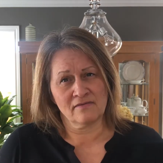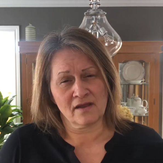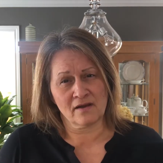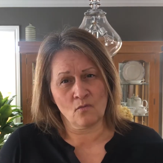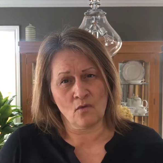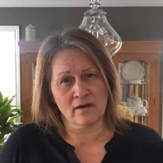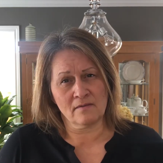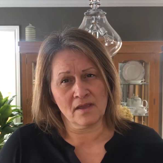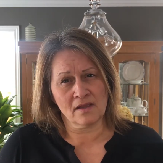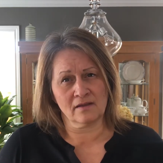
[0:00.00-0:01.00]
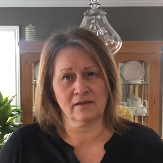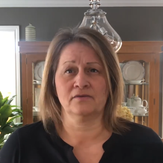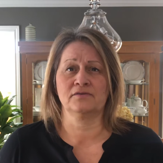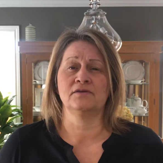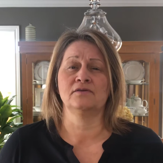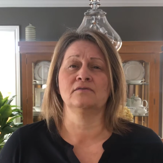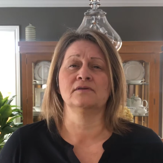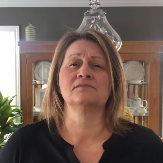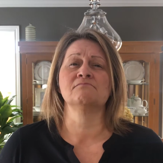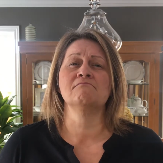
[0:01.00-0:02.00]
that I want to make clear to you
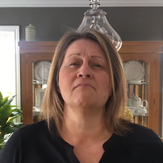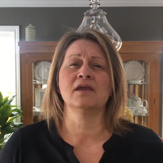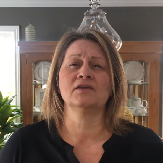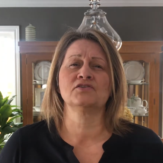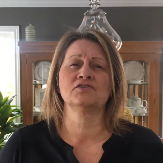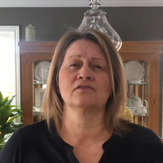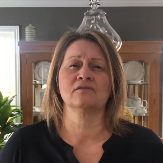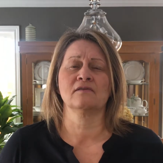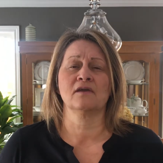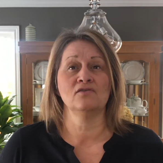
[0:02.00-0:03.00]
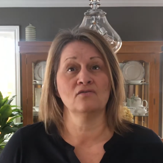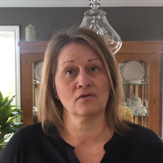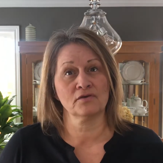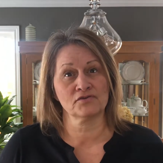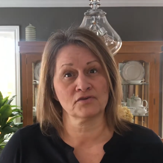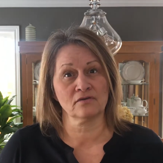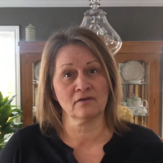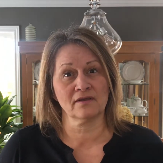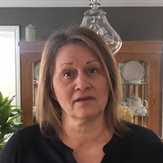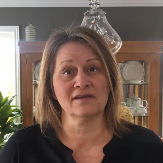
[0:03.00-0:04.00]
is make sure that your
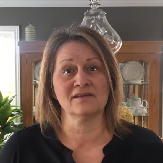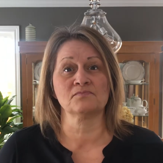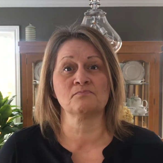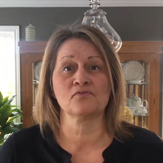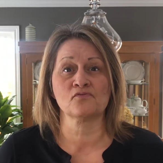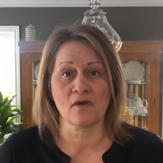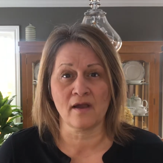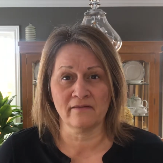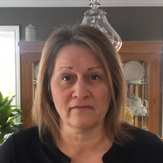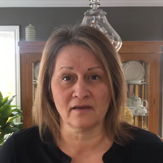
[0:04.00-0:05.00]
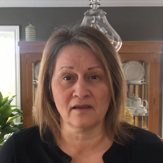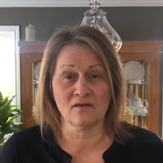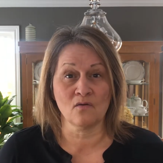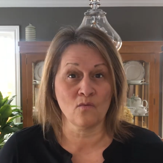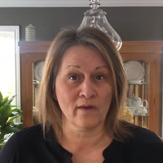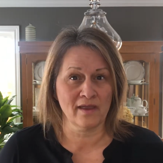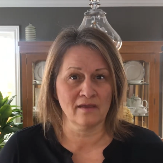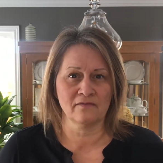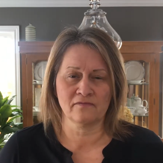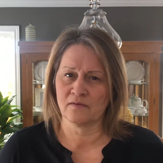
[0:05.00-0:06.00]
journaling is private and
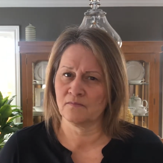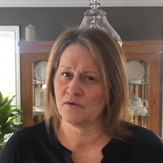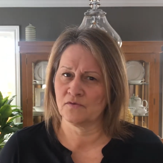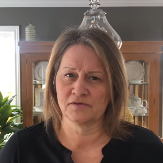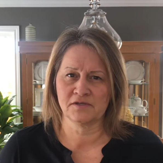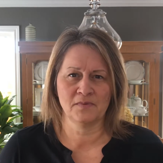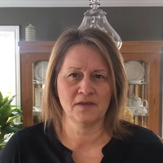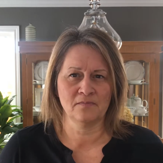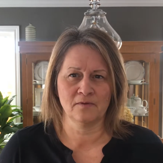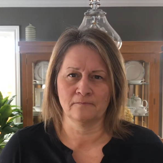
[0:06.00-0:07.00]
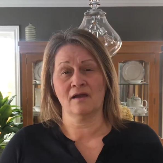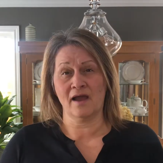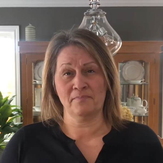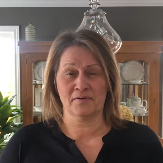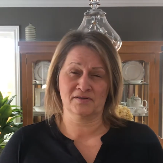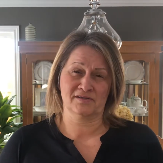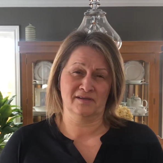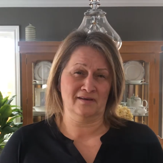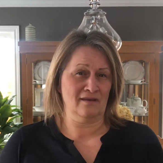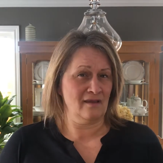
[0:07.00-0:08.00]
away from nosy people. I
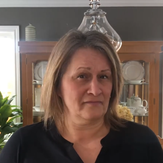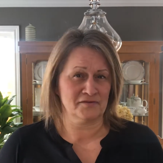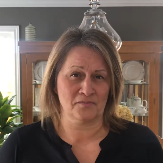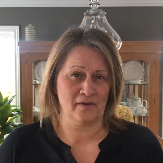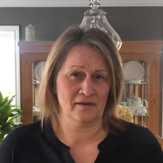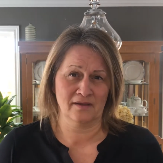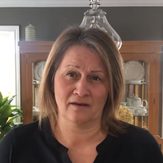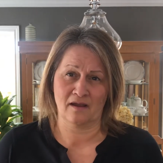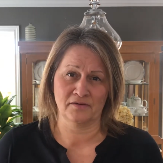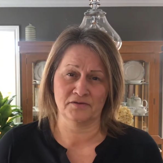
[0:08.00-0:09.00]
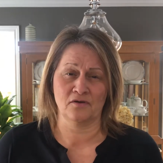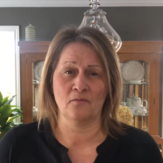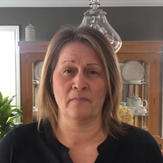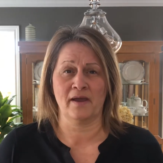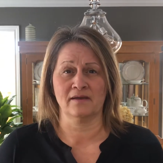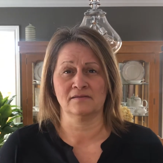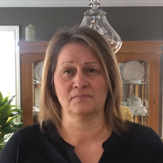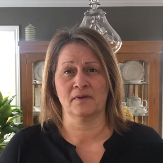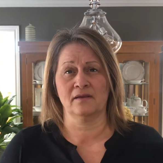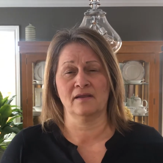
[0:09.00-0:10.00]
personally love to write in large notepads,
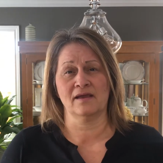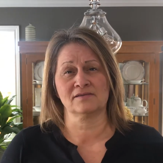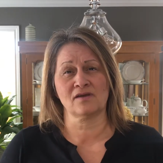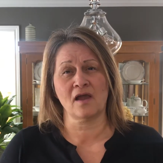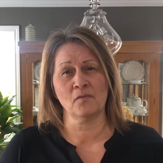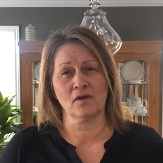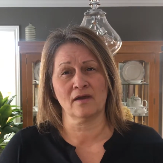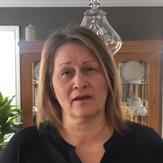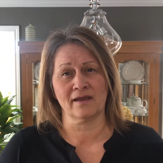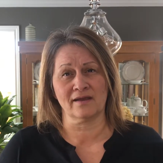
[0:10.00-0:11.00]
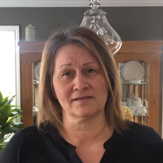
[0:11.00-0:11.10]
but as time went on, like I